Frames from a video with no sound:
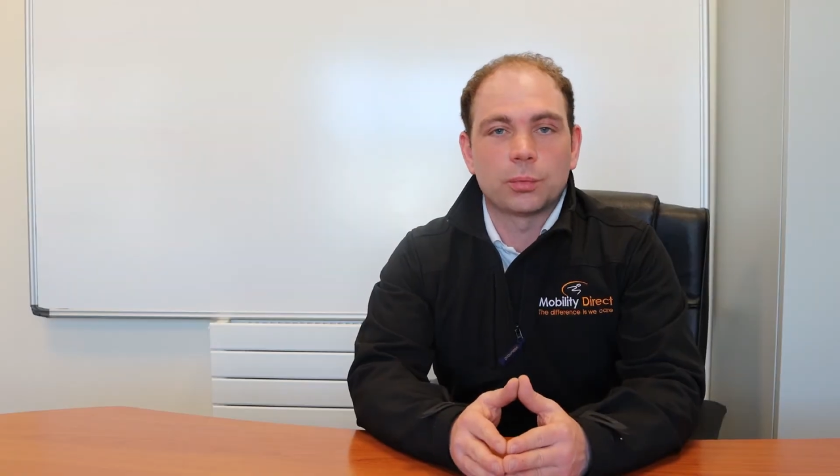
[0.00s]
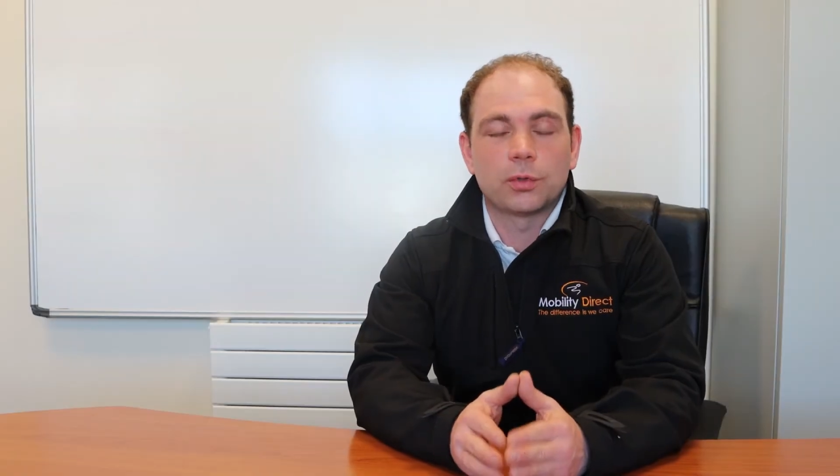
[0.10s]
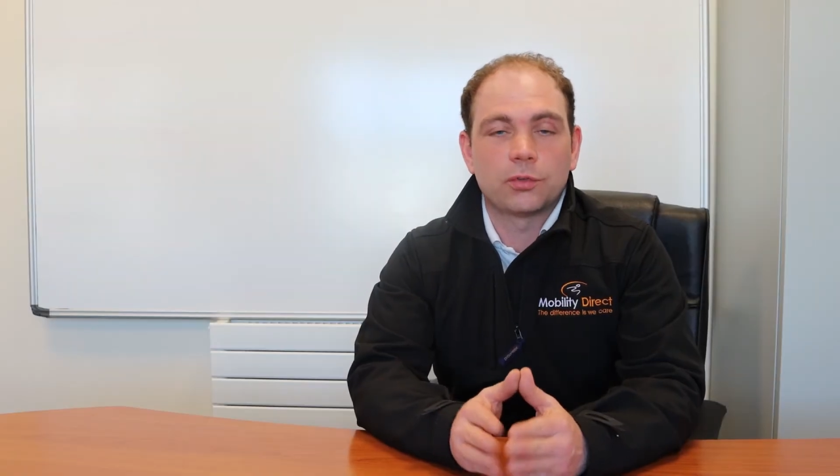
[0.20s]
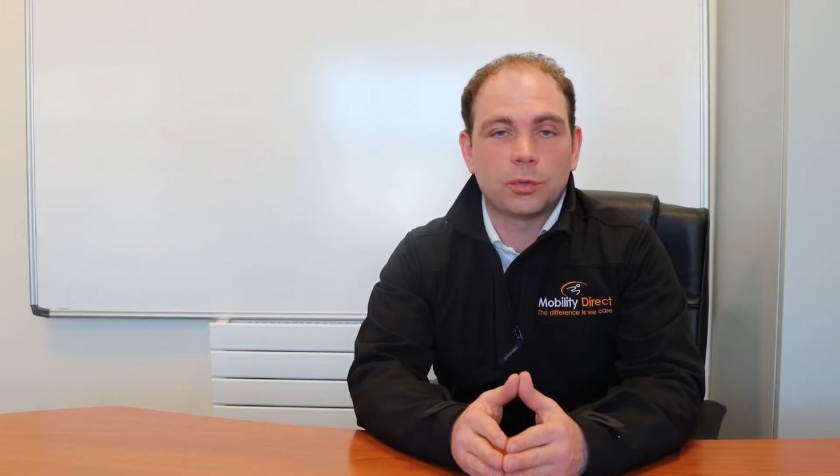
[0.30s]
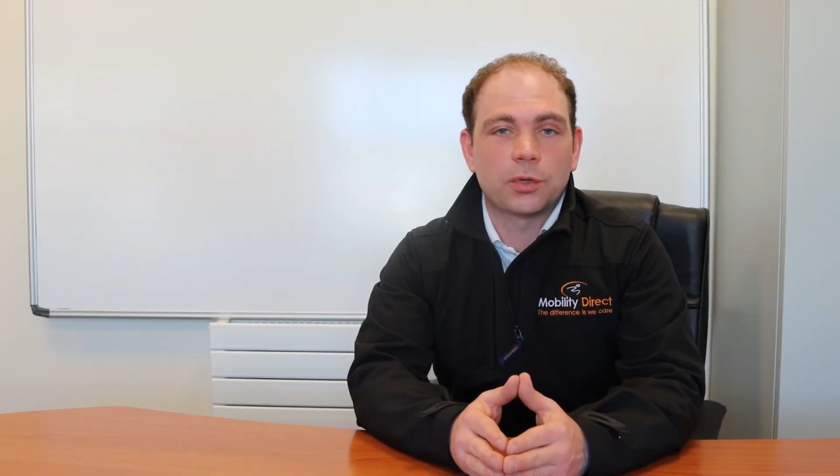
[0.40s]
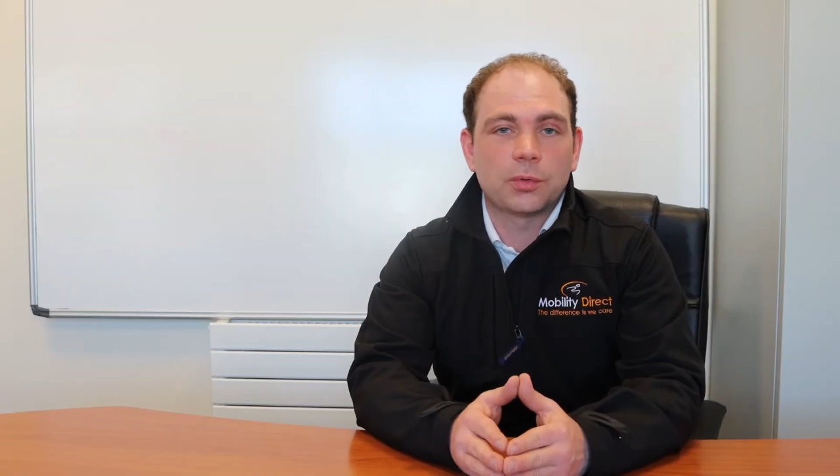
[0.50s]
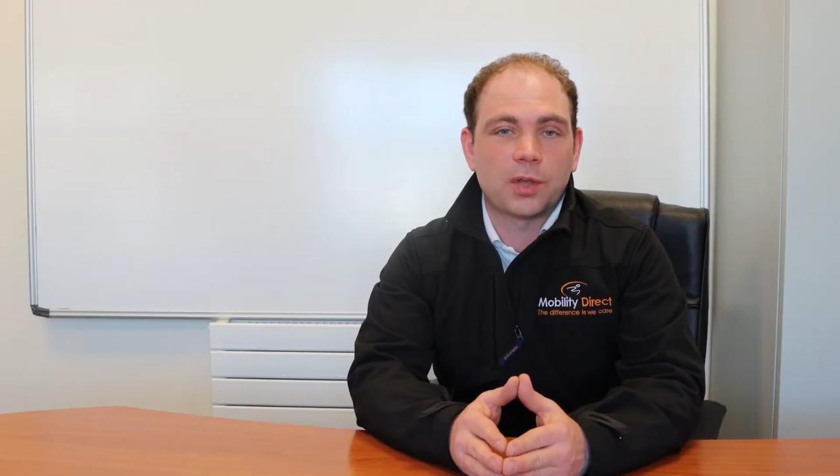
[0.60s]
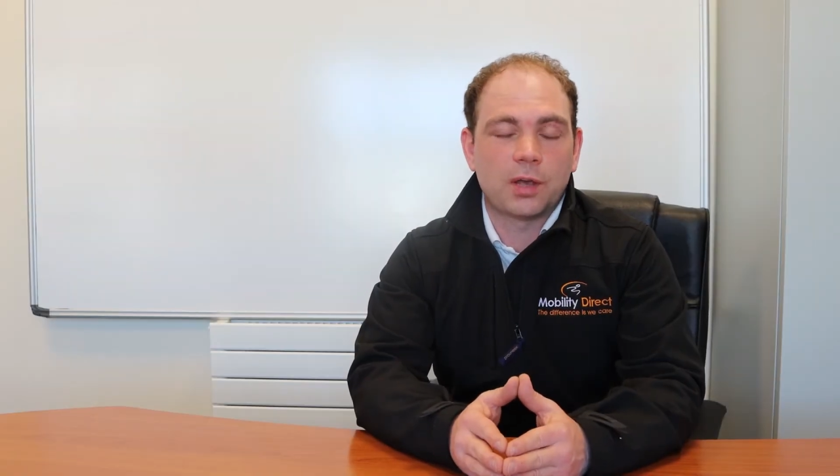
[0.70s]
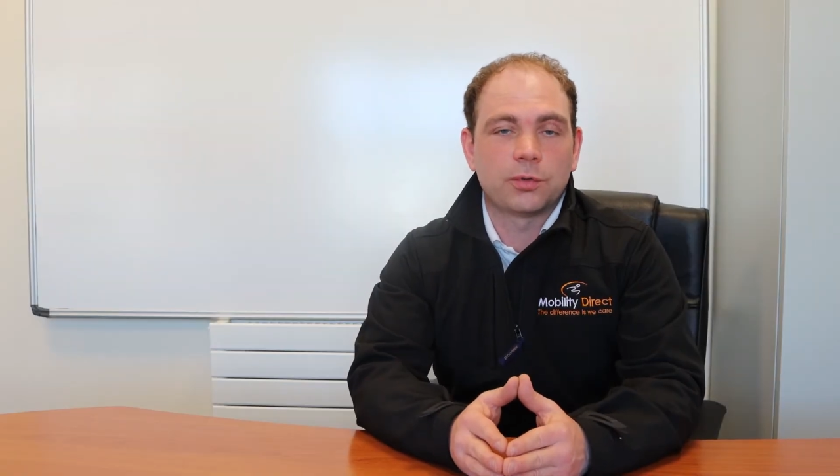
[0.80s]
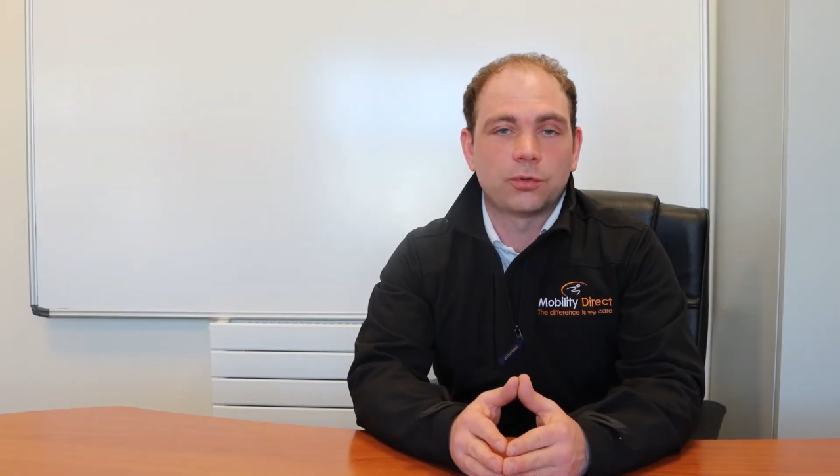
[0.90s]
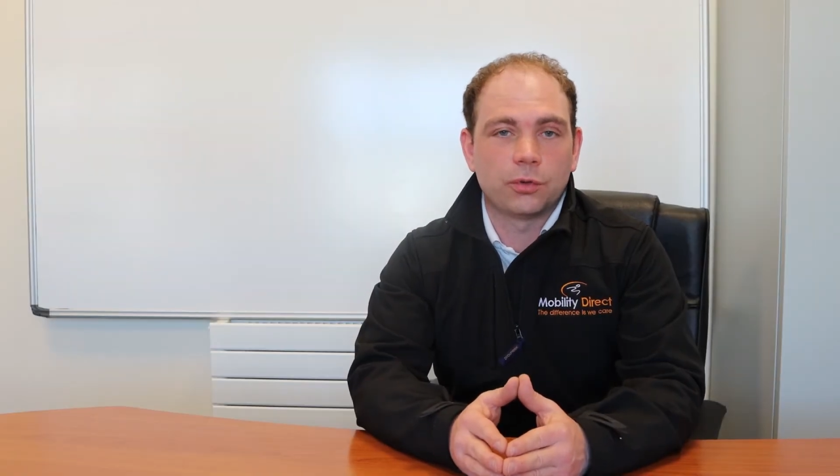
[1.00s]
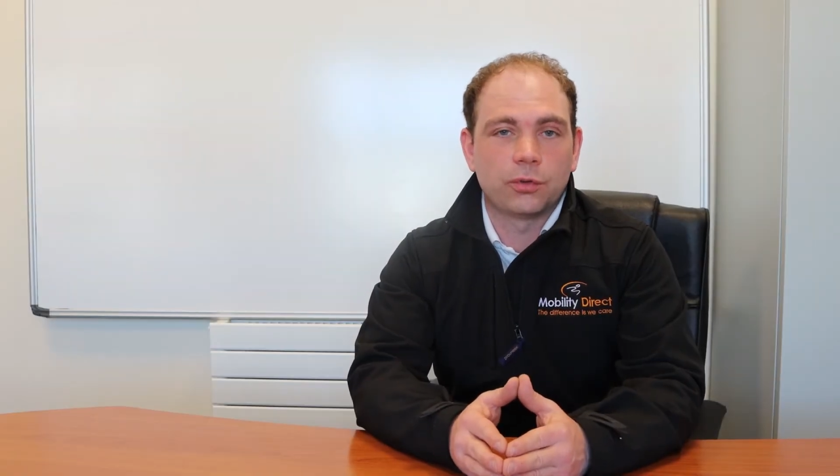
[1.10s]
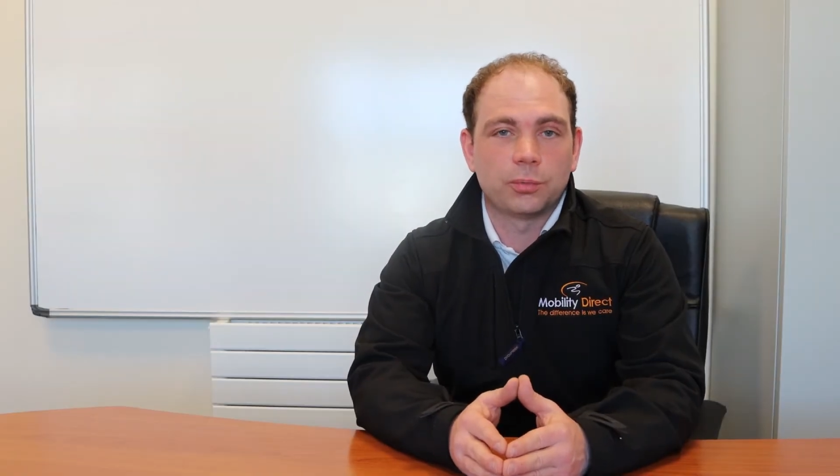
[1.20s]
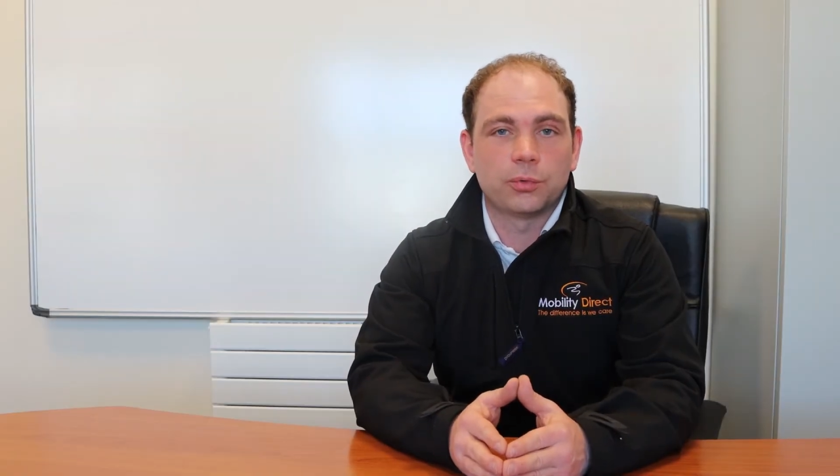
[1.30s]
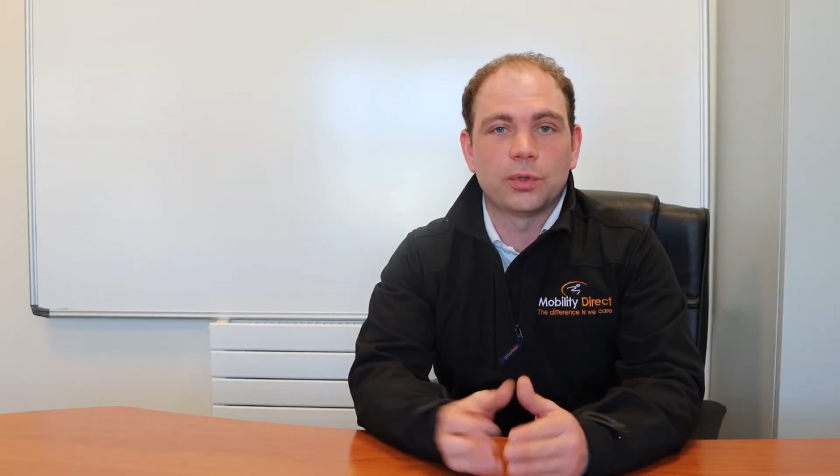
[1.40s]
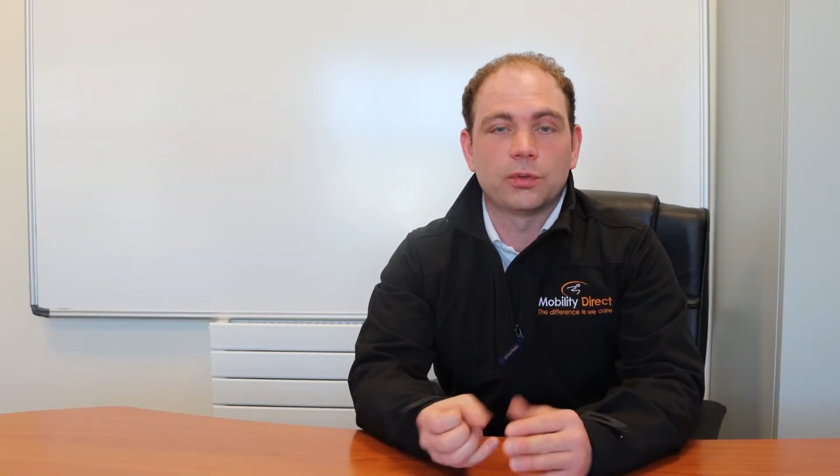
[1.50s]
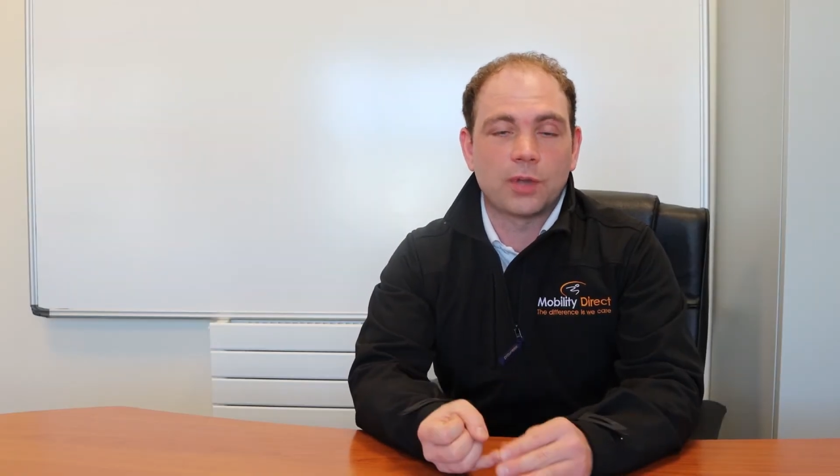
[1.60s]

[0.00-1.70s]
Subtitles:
you will sometimes have the choice between